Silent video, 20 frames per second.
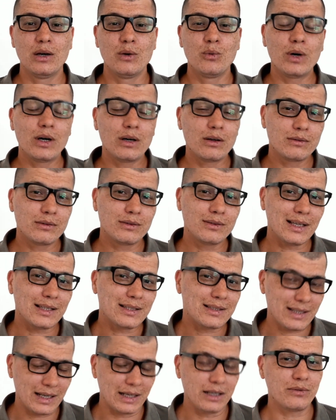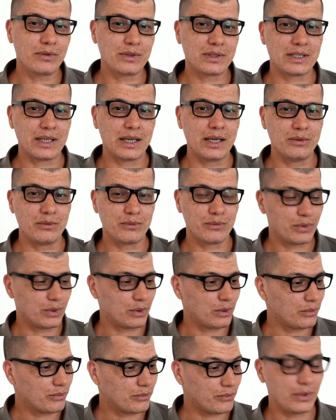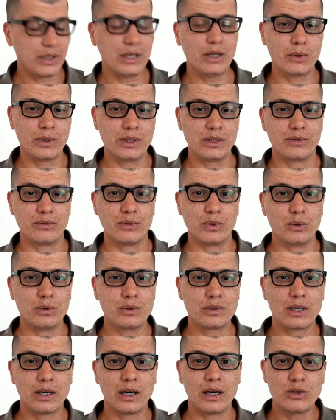Well, that's kind of the same for video interviews.